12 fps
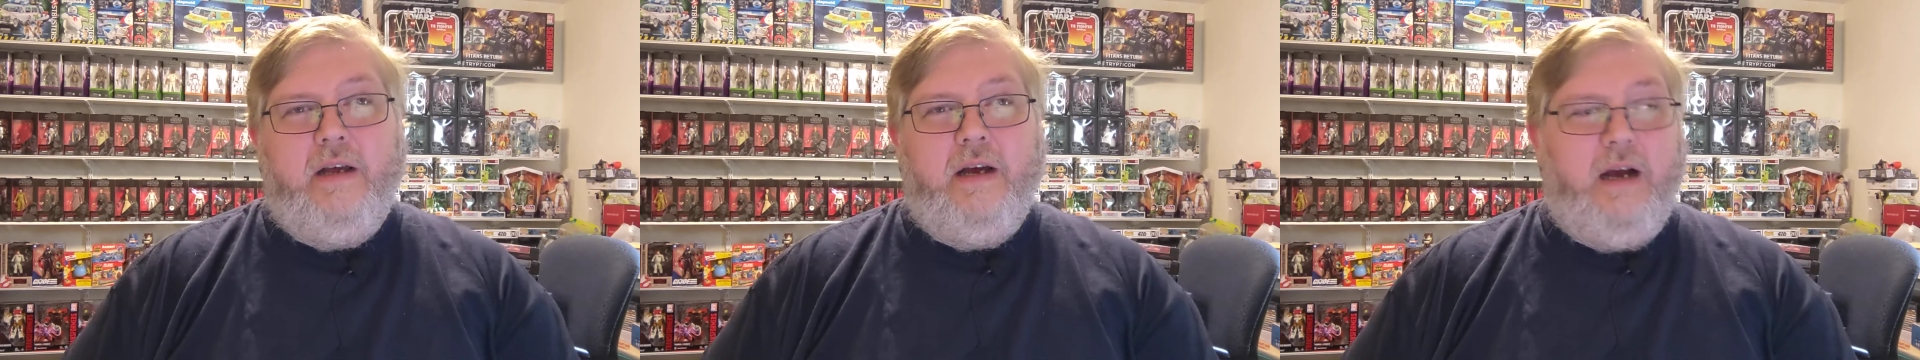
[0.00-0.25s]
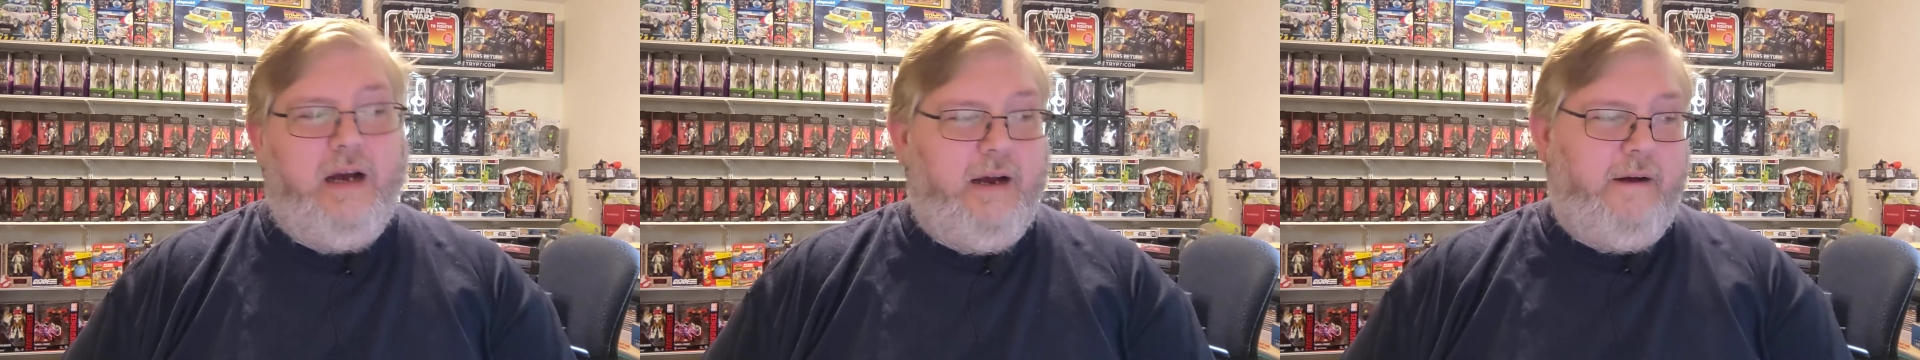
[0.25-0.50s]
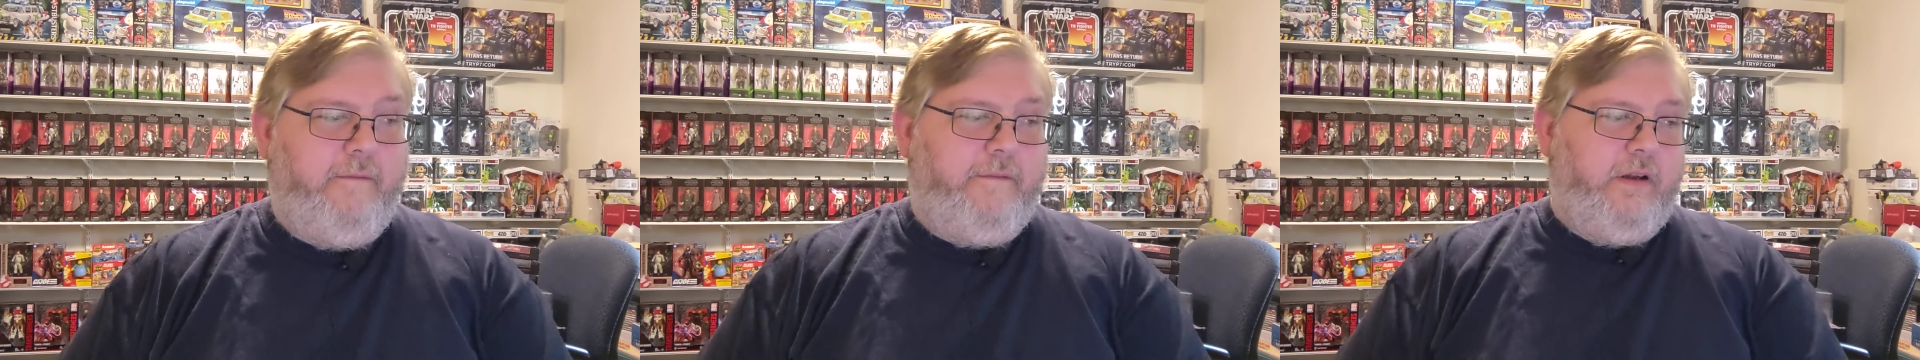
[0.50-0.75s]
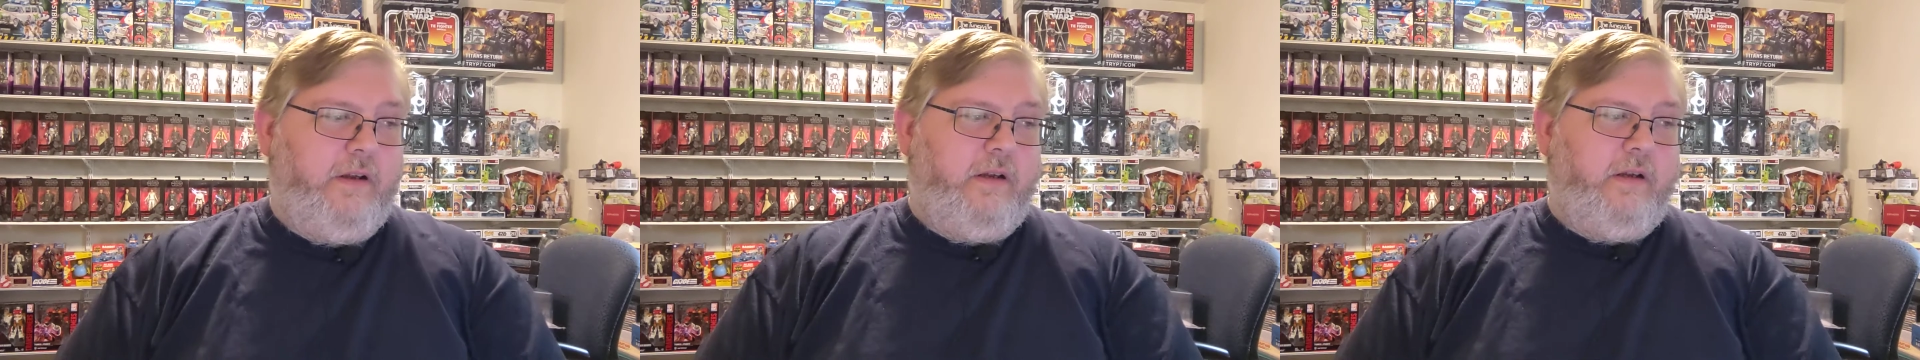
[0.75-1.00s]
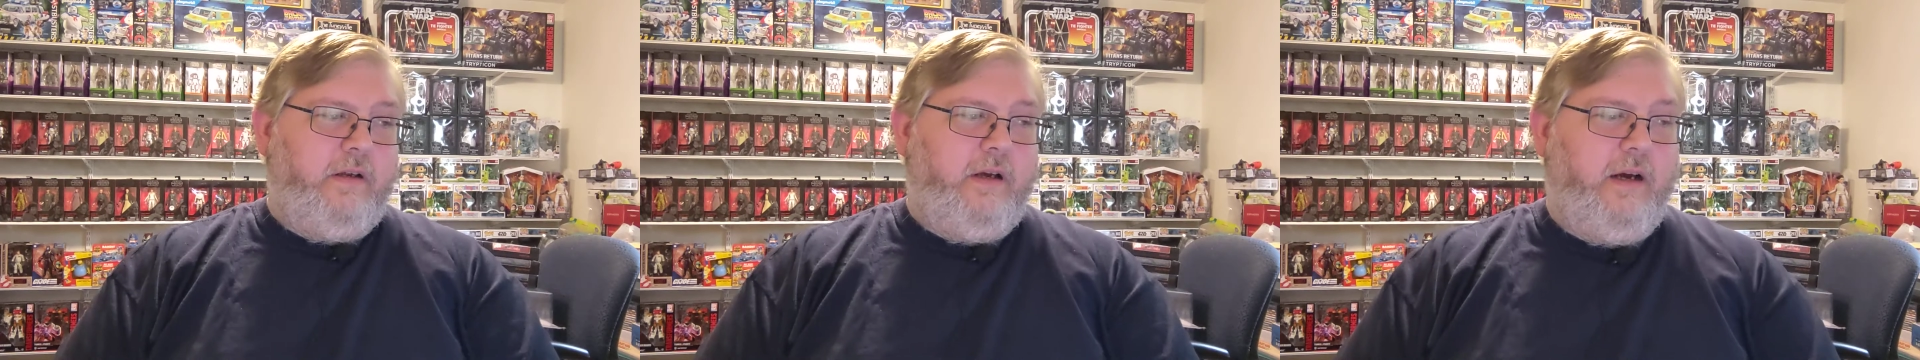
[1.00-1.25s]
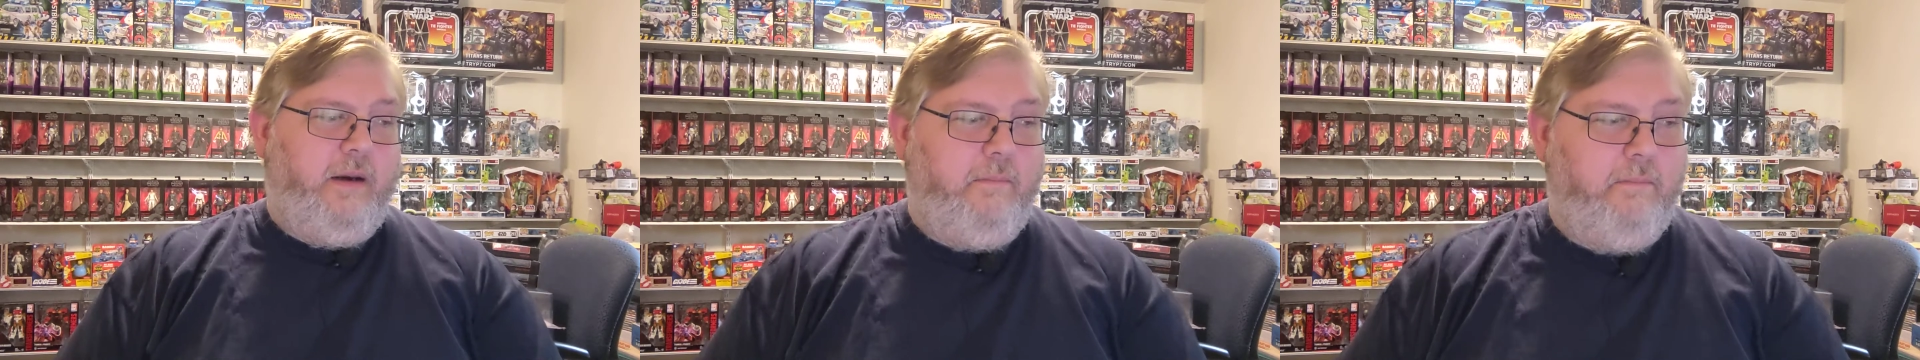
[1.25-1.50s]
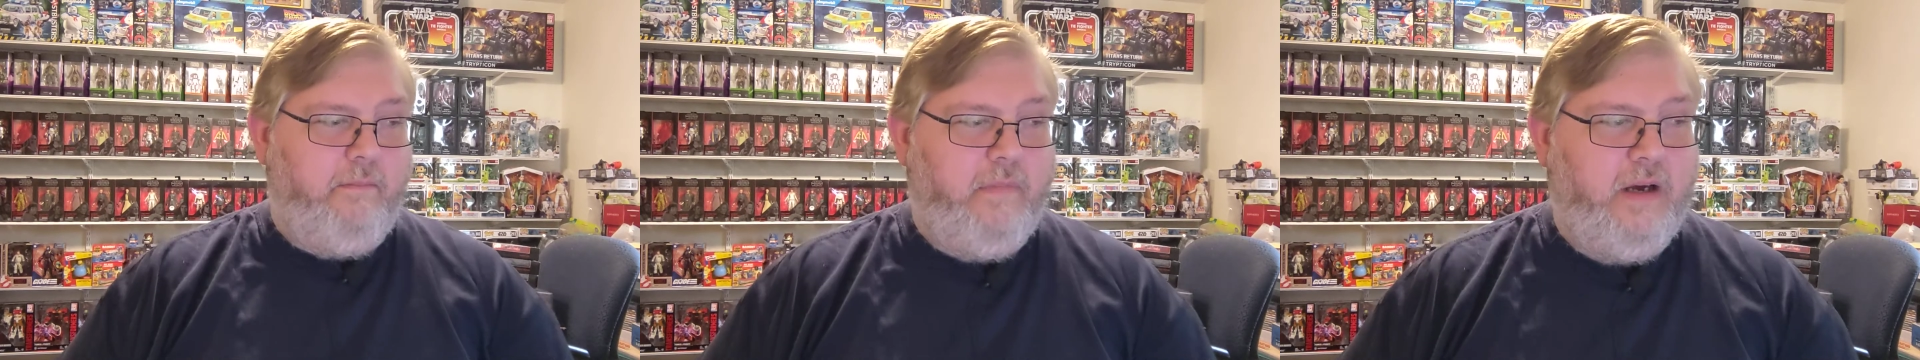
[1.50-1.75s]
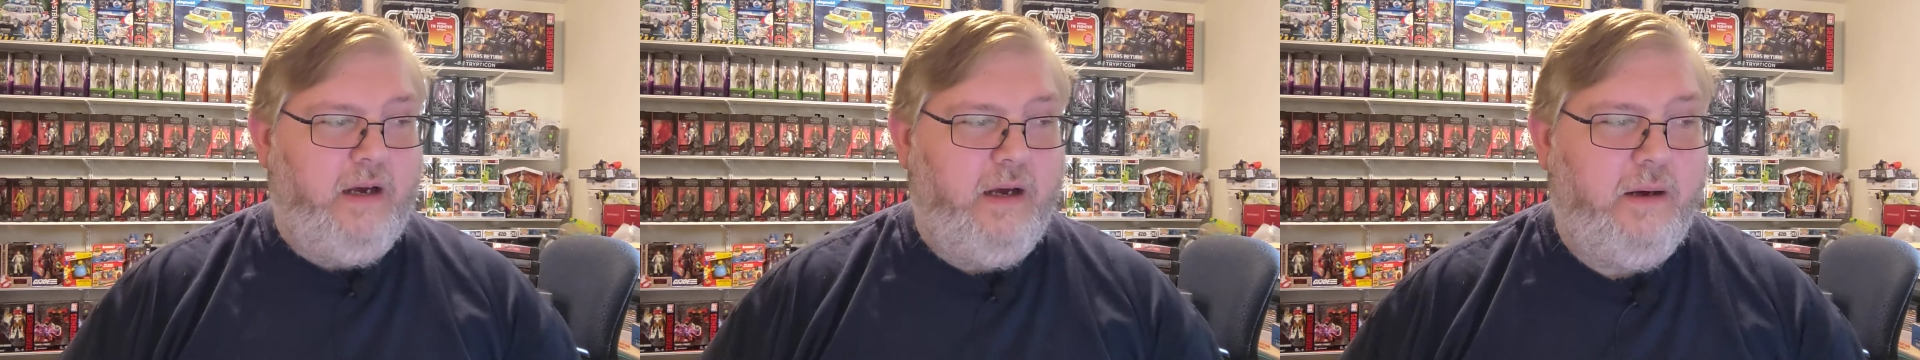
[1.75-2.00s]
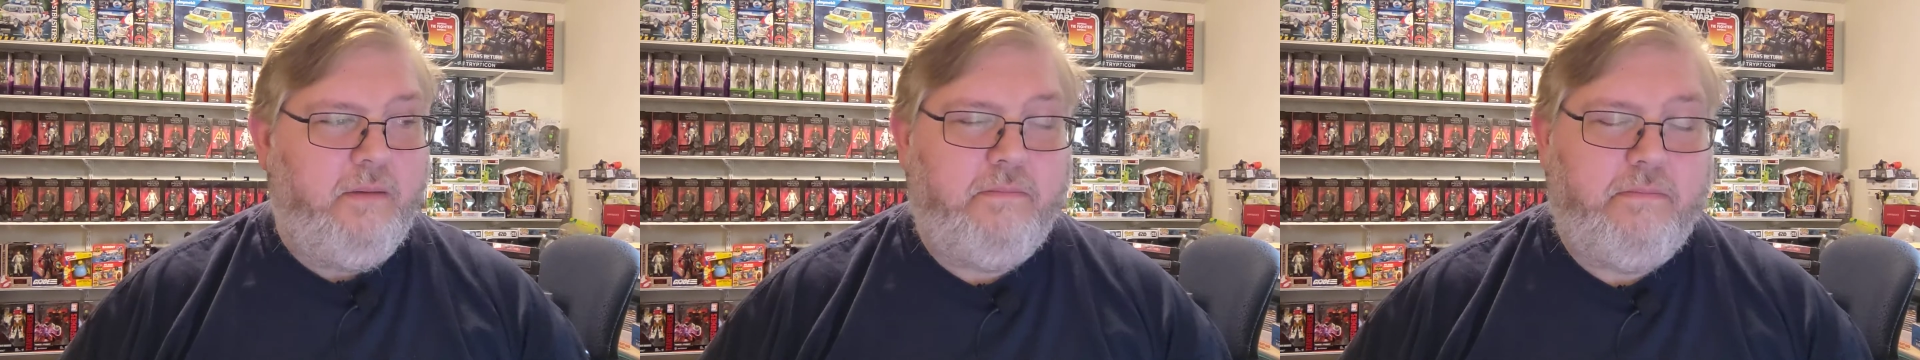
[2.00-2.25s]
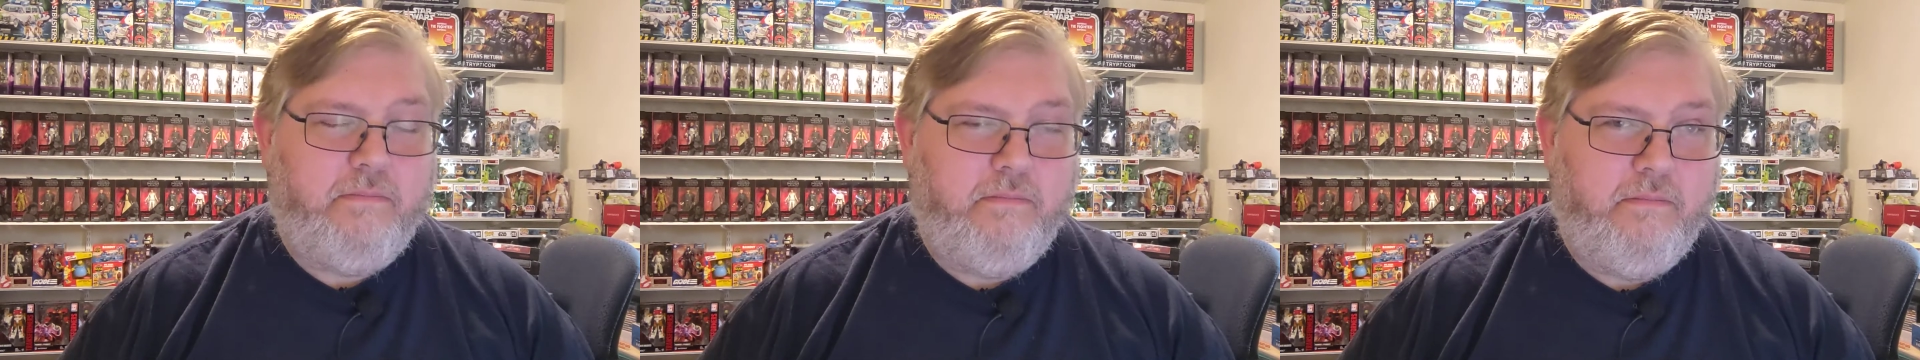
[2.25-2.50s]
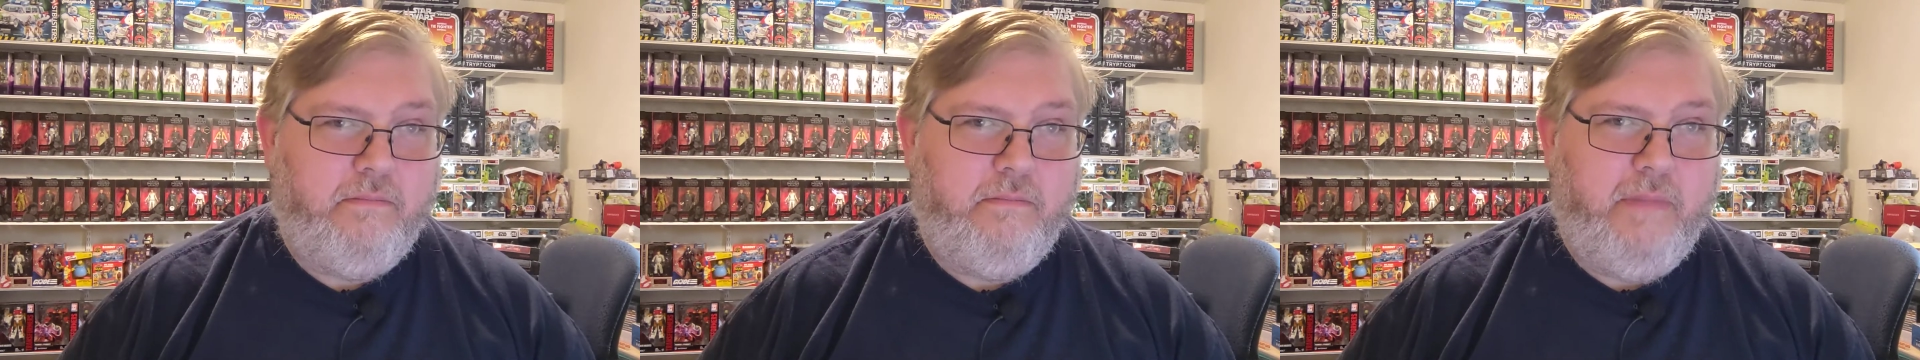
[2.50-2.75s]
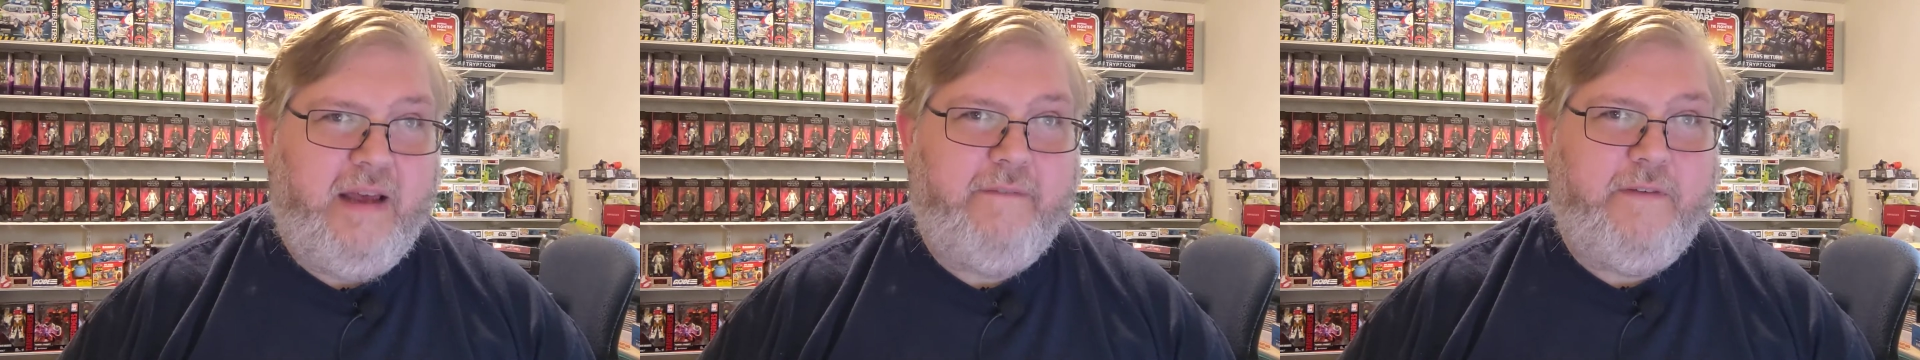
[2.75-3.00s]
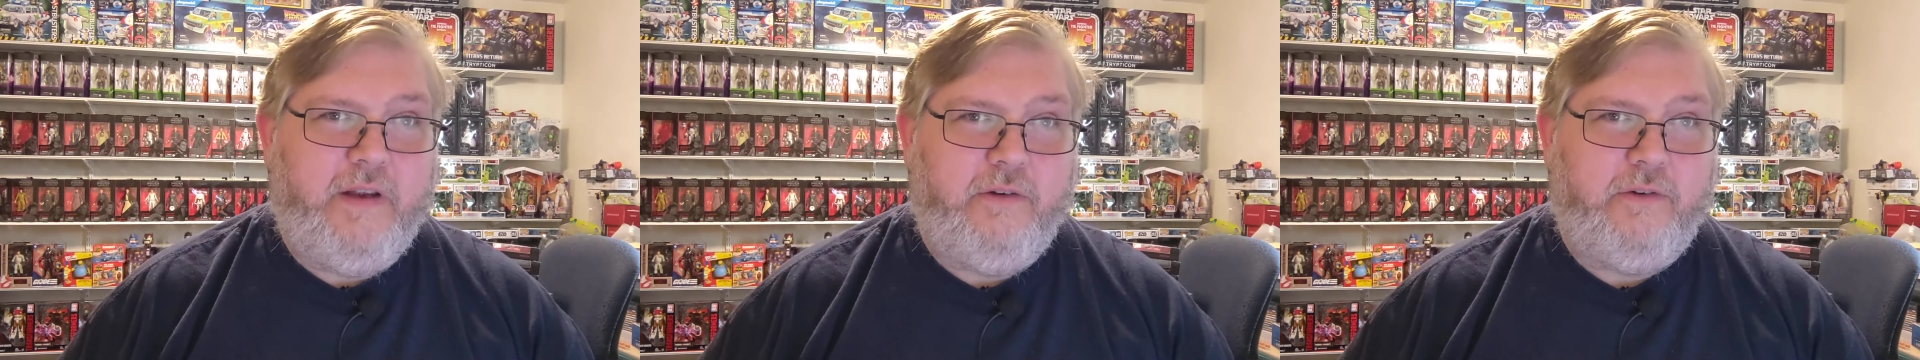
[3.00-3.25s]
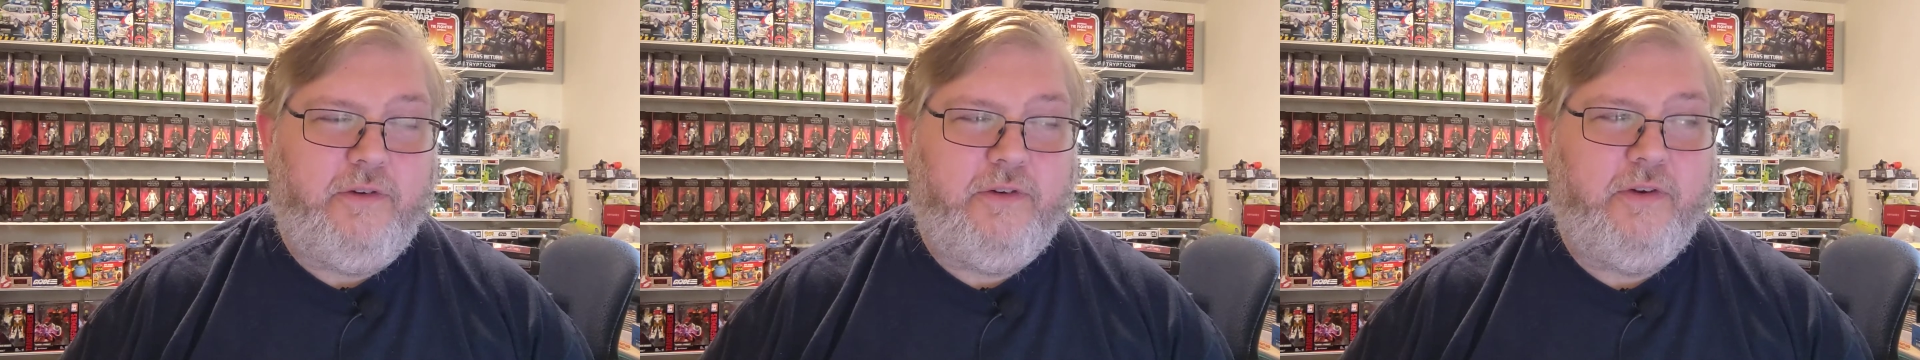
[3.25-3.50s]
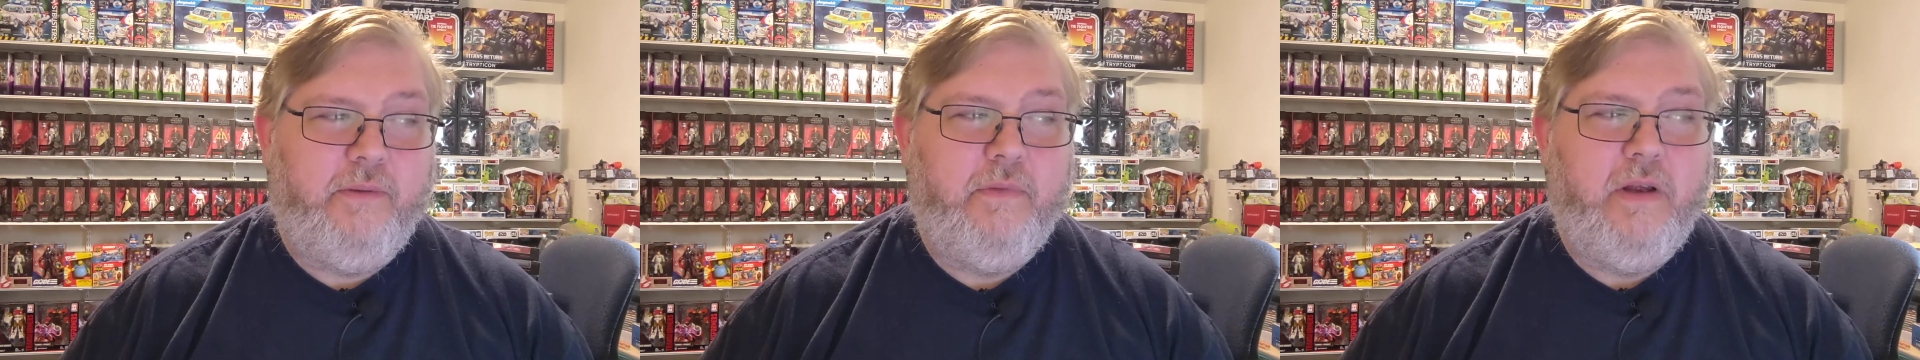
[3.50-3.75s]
of um, uh, Mayfield's,